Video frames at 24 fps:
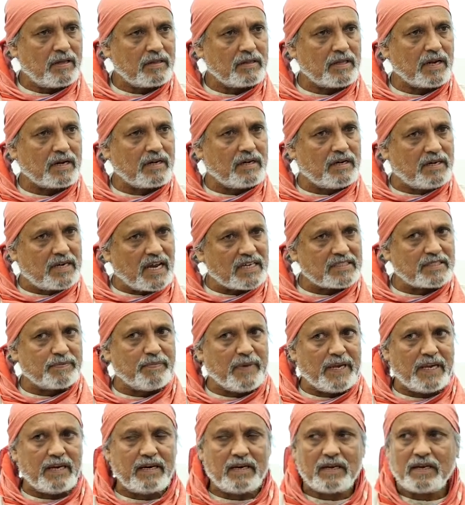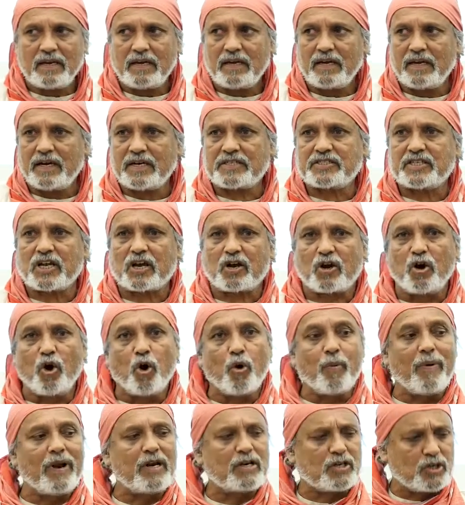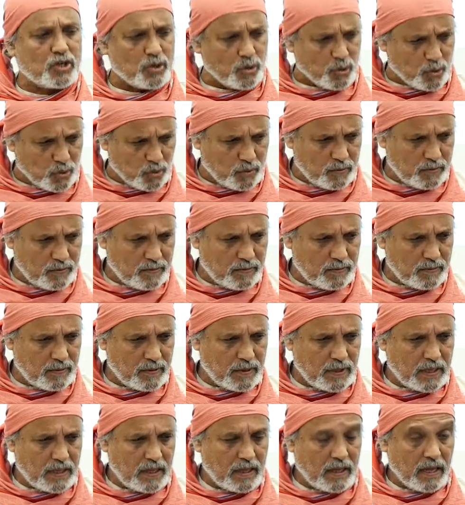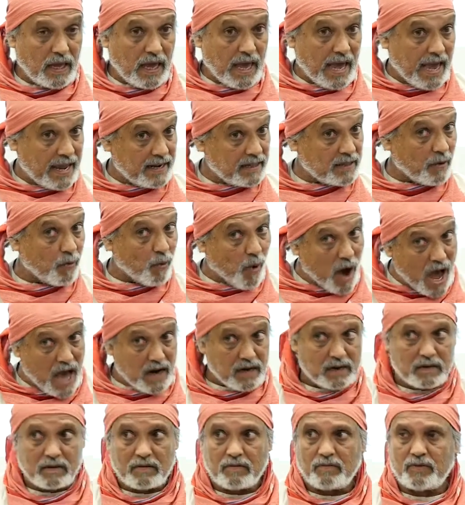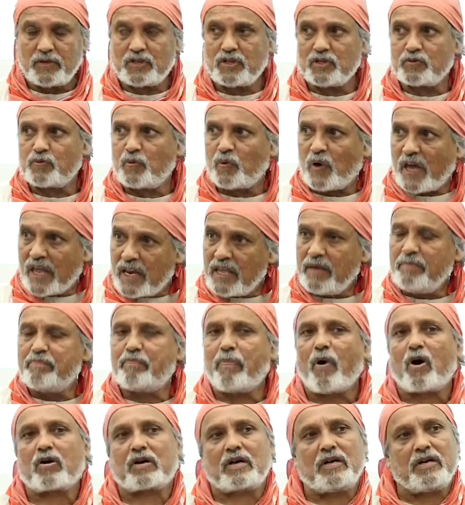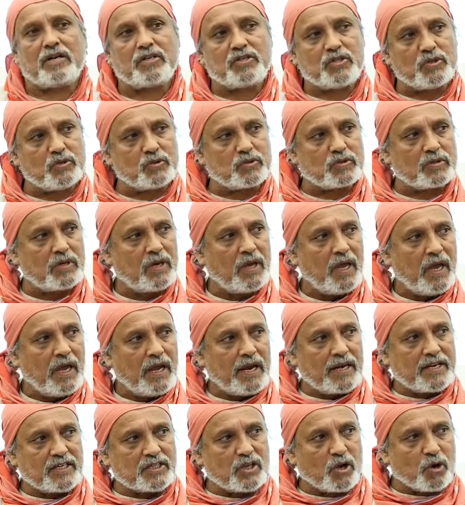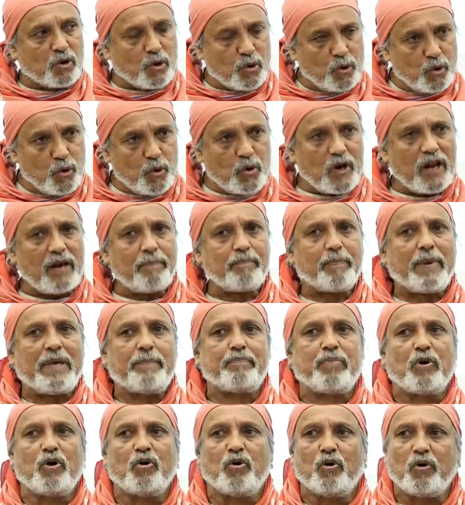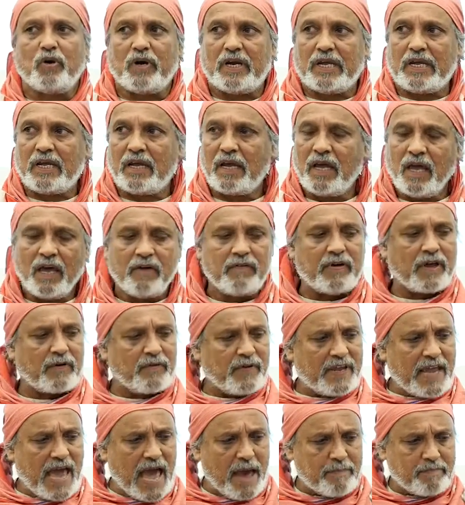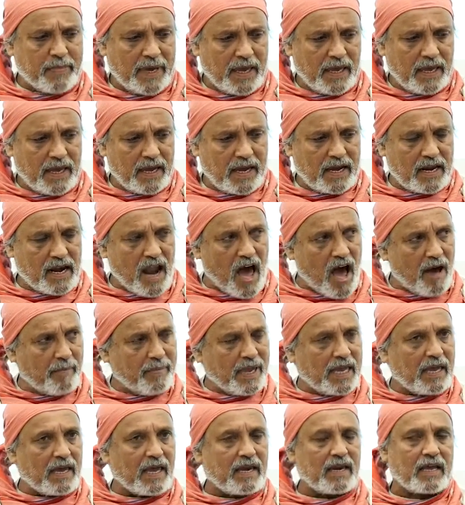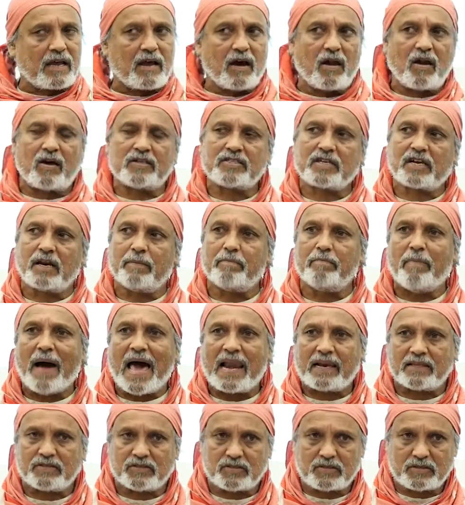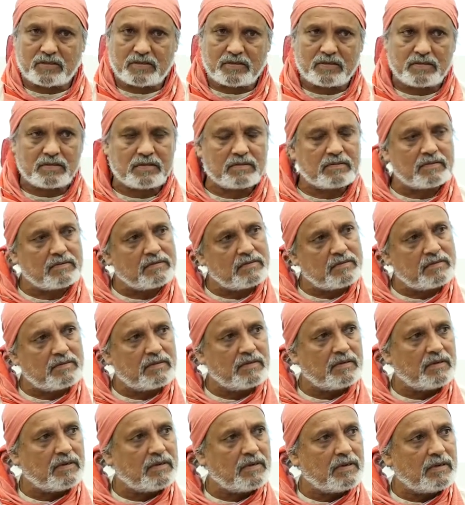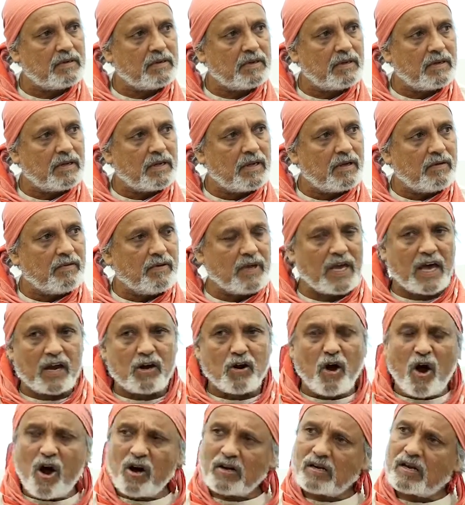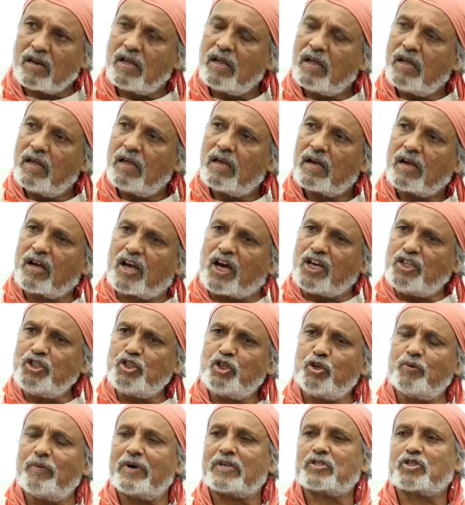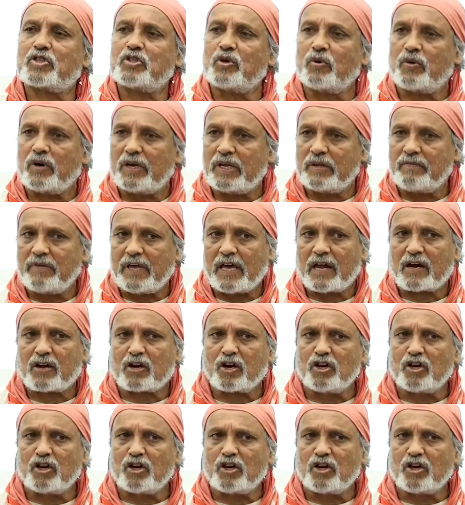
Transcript: that does mean it's a global tool. And the one which is very important issue, it is a rural people only where we have economic and ecological balance. We are not consumers only, we are